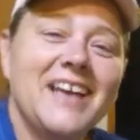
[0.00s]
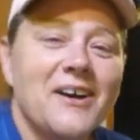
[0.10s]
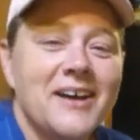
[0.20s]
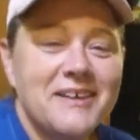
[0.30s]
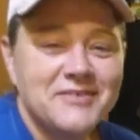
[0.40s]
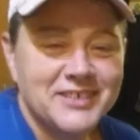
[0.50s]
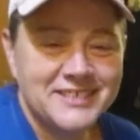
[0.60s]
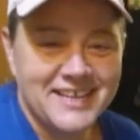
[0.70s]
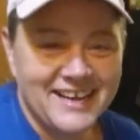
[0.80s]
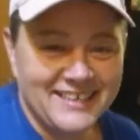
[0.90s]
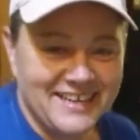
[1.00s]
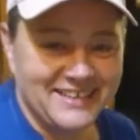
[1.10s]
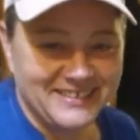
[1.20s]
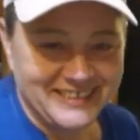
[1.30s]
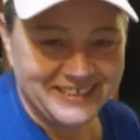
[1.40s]
Y'all have a good night
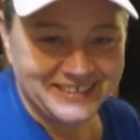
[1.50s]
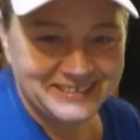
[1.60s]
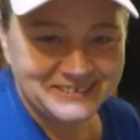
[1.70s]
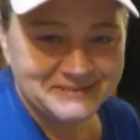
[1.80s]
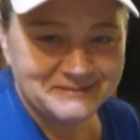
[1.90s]
now, you hear?